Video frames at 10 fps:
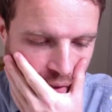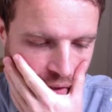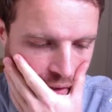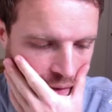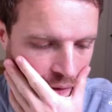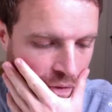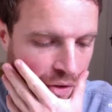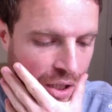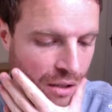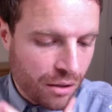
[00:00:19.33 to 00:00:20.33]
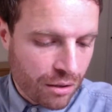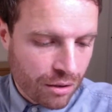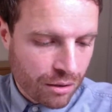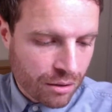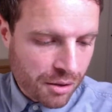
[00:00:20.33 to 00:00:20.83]
are three
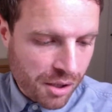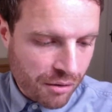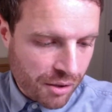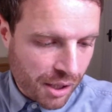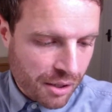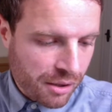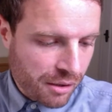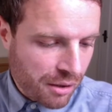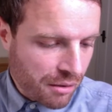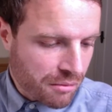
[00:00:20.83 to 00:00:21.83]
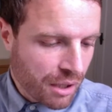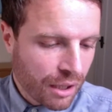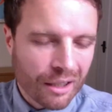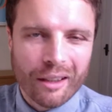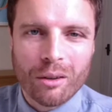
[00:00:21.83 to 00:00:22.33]
series actually, so
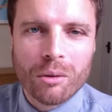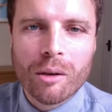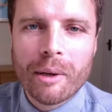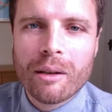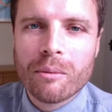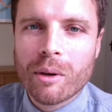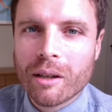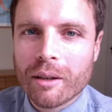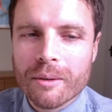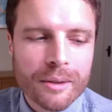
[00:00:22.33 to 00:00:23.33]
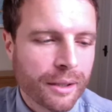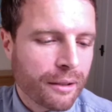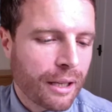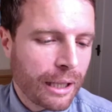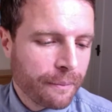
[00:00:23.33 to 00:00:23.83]
they'll all come out in one go. So
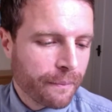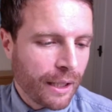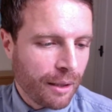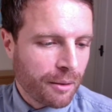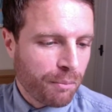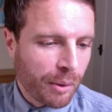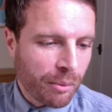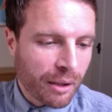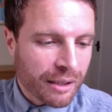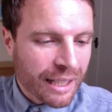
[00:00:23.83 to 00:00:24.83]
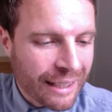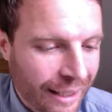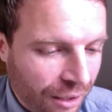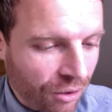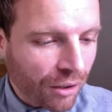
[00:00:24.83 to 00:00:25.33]
it probably won't take
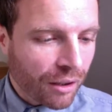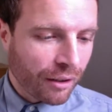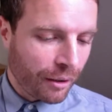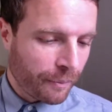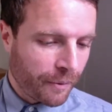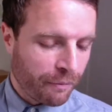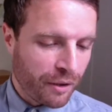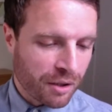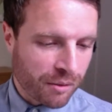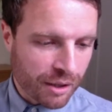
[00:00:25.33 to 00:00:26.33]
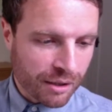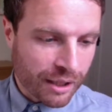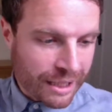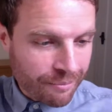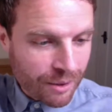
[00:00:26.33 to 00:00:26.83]
that long. The first one is a
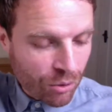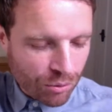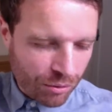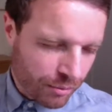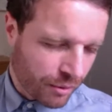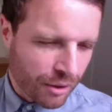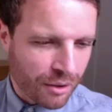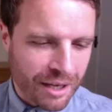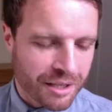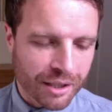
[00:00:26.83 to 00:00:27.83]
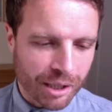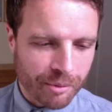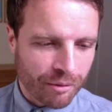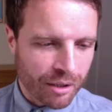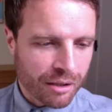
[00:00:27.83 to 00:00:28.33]
game, or actually a
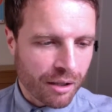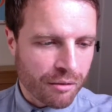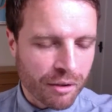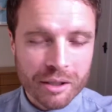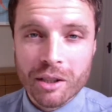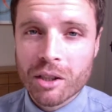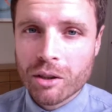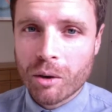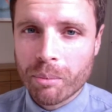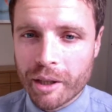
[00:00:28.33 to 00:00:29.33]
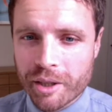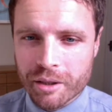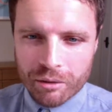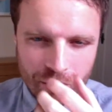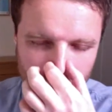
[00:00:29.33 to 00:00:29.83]
game in its own right. It's a compilation. So,